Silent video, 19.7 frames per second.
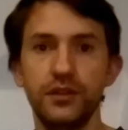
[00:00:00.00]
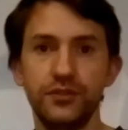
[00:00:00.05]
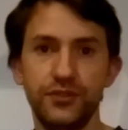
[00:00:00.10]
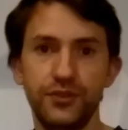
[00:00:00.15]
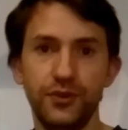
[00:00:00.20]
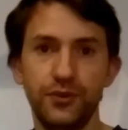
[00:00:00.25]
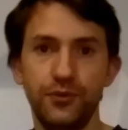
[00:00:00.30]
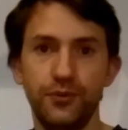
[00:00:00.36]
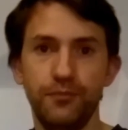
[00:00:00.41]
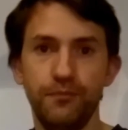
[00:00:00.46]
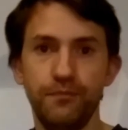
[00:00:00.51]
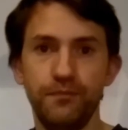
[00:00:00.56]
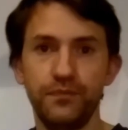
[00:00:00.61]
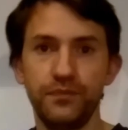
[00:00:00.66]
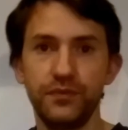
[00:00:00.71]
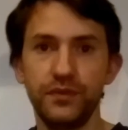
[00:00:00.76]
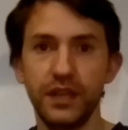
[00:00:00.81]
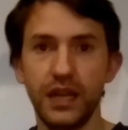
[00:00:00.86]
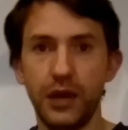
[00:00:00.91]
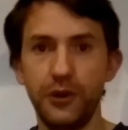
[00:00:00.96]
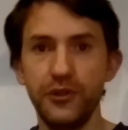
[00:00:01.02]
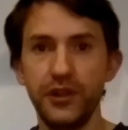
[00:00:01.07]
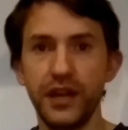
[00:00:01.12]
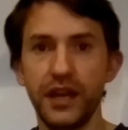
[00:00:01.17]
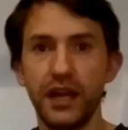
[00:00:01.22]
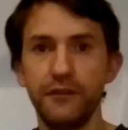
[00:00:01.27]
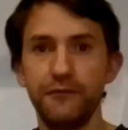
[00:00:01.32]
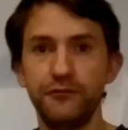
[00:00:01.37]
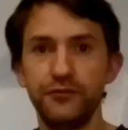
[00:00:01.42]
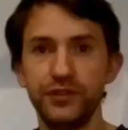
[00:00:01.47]
So now
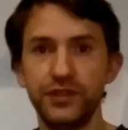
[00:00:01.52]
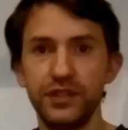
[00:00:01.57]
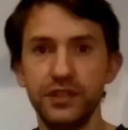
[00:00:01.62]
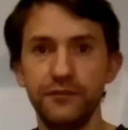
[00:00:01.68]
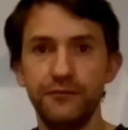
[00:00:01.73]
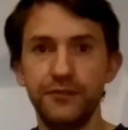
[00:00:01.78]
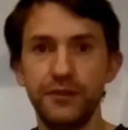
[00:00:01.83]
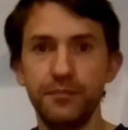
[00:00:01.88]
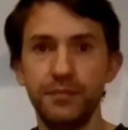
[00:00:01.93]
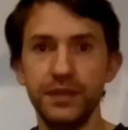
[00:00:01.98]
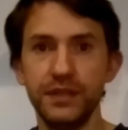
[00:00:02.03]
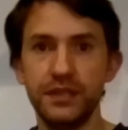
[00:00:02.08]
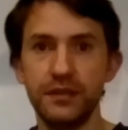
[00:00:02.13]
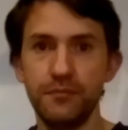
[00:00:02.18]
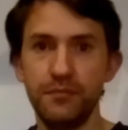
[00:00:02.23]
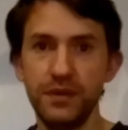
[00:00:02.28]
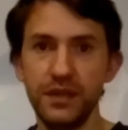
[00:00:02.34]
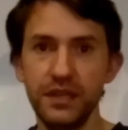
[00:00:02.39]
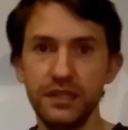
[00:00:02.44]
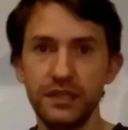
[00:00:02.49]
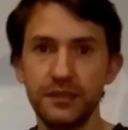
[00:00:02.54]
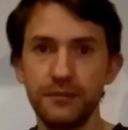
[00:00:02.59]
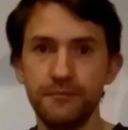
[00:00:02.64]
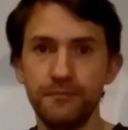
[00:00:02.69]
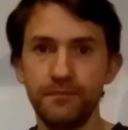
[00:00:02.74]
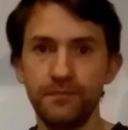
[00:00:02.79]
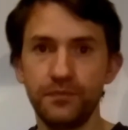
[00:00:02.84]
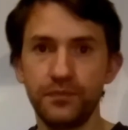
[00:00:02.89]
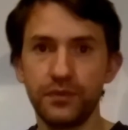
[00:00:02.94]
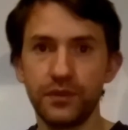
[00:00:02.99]
that I have received the PCBs,
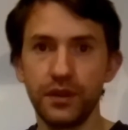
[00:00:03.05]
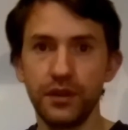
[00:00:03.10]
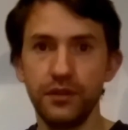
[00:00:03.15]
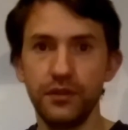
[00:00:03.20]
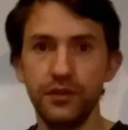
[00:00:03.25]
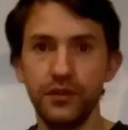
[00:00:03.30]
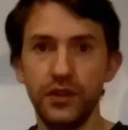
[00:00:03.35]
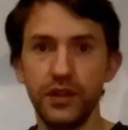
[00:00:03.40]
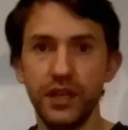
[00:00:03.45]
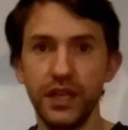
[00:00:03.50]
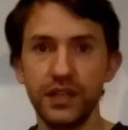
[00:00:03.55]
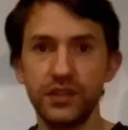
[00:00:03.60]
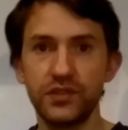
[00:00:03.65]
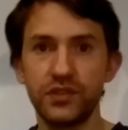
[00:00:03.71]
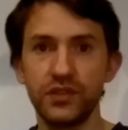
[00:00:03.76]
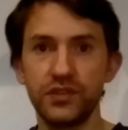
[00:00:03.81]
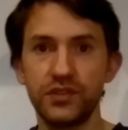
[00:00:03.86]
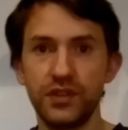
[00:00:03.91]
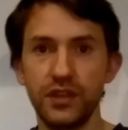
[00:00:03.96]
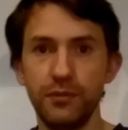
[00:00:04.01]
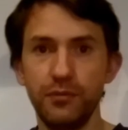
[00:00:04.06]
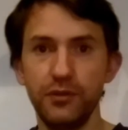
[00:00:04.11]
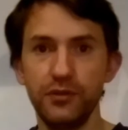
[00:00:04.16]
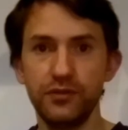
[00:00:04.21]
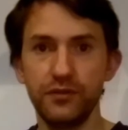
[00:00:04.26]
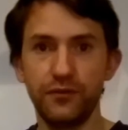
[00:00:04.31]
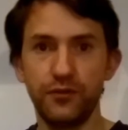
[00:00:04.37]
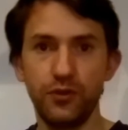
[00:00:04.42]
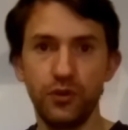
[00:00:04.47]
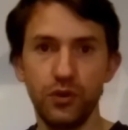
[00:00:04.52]
the next step
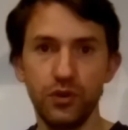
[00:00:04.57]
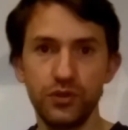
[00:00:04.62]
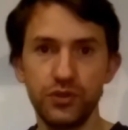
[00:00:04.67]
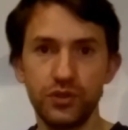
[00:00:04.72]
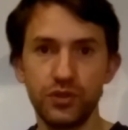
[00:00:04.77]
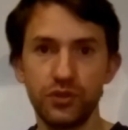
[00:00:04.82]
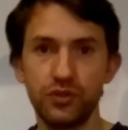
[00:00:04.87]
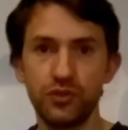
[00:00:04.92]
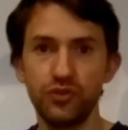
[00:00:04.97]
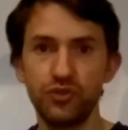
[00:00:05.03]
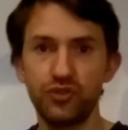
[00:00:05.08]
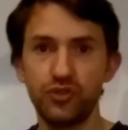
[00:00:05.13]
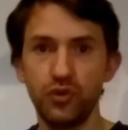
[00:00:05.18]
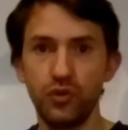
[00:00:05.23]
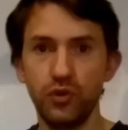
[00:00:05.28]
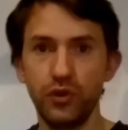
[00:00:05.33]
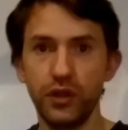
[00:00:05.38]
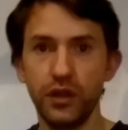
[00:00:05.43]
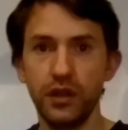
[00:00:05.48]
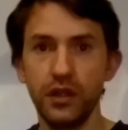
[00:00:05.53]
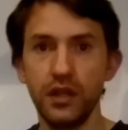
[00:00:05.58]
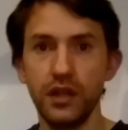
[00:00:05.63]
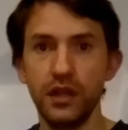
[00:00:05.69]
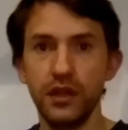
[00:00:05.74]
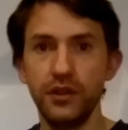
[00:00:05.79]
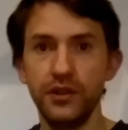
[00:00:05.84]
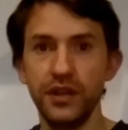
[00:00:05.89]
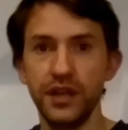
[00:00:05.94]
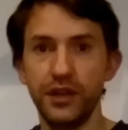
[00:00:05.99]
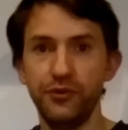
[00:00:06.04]
is, of course, to solder
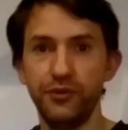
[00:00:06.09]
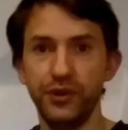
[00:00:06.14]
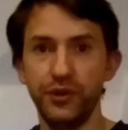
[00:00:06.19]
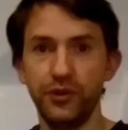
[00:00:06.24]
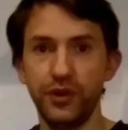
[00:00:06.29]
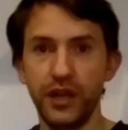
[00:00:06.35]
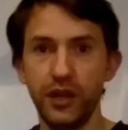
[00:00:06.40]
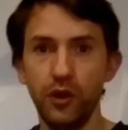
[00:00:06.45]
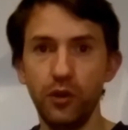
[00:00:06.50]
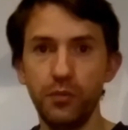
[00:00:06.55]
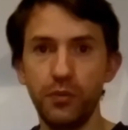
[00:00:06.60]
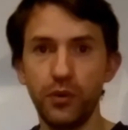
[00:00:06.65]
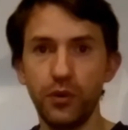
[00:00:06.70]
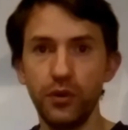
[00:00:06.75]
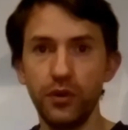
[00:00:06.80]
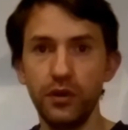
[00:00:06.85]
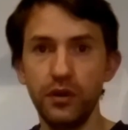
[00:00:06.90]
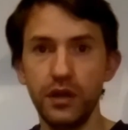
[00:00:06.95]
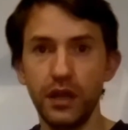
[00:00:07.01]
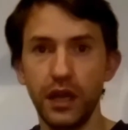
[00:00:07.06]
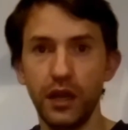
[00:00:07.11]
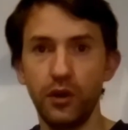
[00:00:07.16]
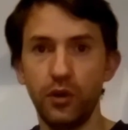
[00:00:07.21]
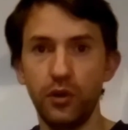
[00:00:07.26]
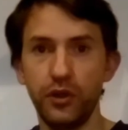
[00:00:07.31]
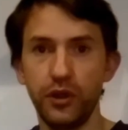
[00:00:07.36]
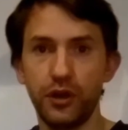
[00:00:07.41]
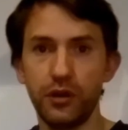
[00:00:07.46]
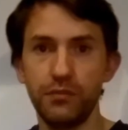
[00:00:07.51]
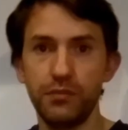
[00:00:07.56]
the Arduino Nano board and
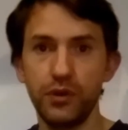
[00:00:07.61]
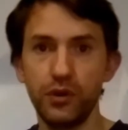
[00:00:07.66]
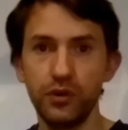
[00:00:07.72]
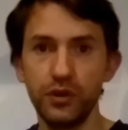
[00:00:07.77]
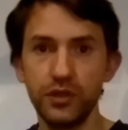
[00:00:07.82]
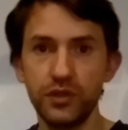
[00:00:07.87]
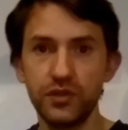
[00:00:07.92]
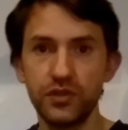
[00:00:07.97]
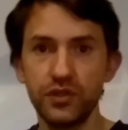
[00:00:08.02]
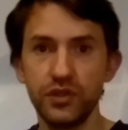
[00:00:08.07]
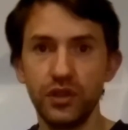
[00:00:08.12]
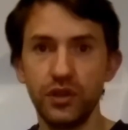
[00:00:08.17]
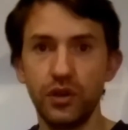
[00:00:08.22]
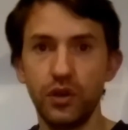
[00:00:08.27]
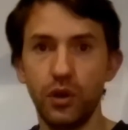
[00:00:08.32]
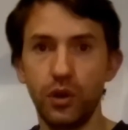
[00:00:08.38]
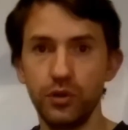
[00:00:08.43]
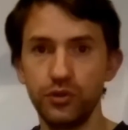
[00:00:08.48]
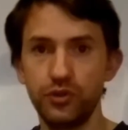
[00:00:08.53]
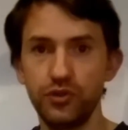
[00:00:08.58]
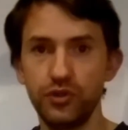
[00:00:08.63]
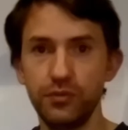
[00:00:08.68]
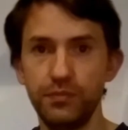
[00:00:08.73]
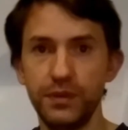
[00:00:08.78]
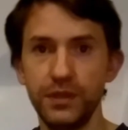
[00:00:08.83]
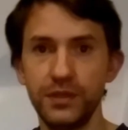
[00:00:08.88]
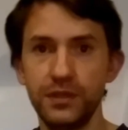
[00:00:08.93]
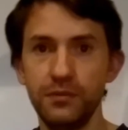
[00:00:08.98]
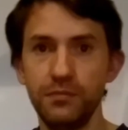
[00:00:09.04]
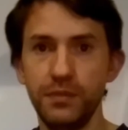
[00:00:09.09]
all the components onto the
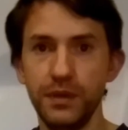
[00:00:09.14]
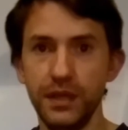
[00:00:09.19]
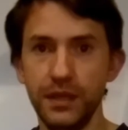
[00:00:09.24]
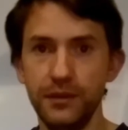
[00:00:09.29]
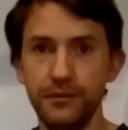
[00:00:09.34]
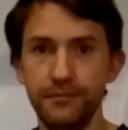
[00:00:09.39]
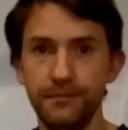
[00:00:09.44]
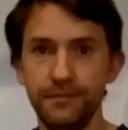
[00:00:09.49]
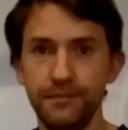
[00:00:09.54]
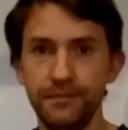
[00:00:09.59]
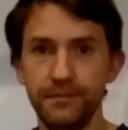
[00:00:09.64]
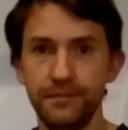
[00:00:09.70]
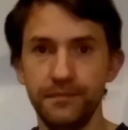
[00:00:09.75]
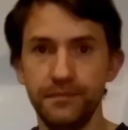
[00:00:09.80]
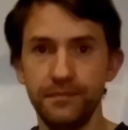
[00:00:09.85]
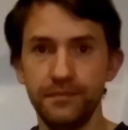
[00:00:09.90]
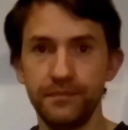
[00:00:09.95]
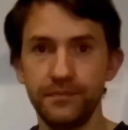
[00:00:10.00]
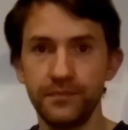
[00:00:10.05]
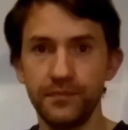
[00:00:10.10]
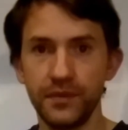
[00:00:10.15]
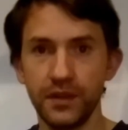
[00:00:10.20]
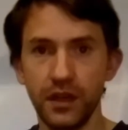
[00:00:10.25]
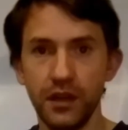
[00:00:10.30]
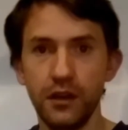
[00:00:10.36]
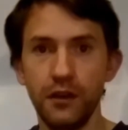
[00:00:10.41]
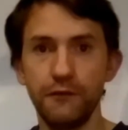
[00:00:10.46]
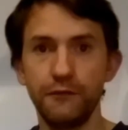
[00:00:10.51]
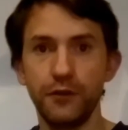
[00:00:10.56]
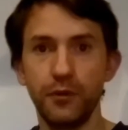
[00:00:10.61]
PCB.
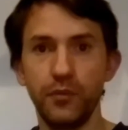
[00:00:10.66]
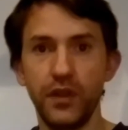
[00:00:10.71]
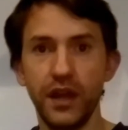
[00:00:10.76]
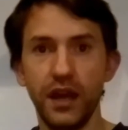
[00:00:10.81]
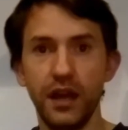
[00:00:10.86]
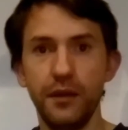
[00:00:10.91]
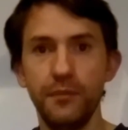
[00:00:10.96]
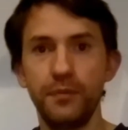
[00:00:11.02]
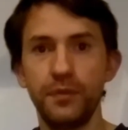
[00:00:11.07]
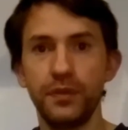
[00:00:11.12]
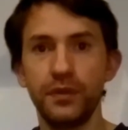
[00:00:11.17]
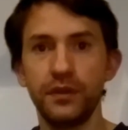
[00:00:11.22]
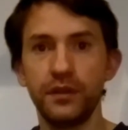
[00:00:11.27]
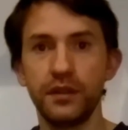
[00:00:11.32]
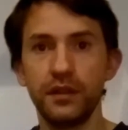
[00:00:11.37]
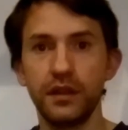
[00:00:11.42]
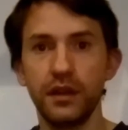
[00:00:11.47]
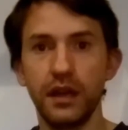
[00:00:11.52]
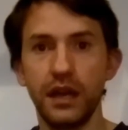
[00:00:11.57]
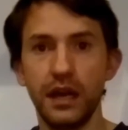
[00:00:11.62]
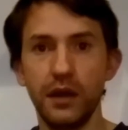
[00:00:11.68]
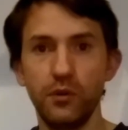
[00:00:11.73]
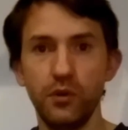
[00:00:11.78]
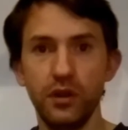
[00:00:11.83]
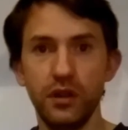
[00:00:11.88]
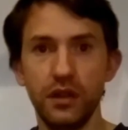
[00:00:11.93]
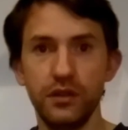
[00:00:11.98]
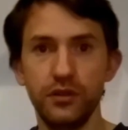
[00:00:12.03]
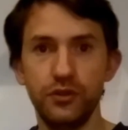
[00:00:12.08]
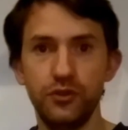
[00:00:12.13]
From there, I
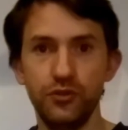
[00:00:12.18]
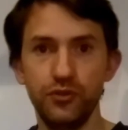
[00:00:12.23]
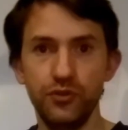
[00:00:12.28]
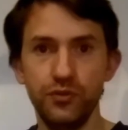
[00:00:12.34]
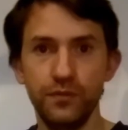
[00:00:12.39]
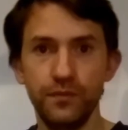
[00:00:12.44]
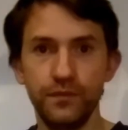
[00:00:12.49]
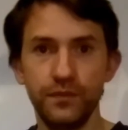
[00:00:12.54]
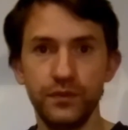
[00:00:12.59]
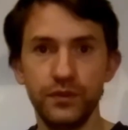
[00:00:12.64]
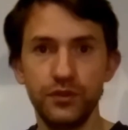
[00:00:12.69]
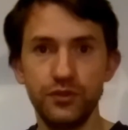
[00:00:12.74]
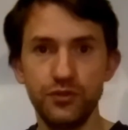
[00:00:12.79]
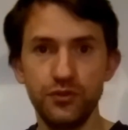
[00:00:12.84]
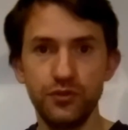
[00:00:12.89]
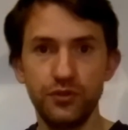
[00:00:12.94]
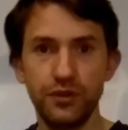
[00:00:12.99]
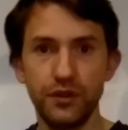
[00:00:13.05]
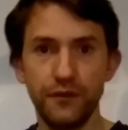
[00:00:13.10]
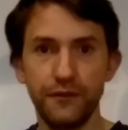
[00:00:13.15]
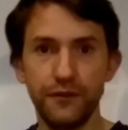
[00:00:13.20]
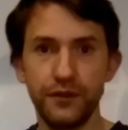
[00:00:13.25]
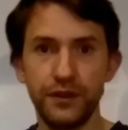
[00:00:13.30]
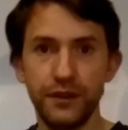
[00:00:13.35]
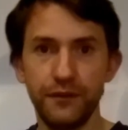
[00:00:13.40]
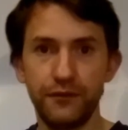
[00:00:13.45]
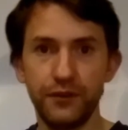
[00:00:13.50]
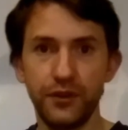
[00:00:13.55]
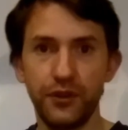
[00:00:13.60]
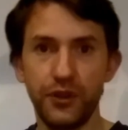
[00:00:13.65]
will do two
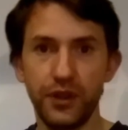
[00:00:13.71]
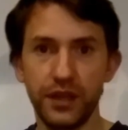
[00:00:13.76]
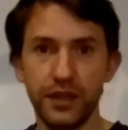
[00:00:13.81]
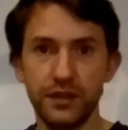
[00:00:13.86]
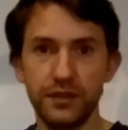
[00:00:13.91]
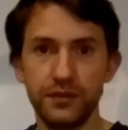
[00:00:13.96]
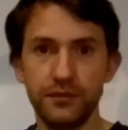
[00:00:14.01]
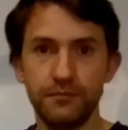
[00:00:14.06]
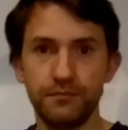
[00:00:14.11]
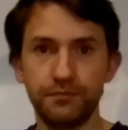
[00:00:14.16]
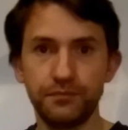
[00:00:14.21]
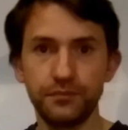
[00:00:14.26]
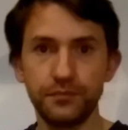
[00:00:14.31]
different things.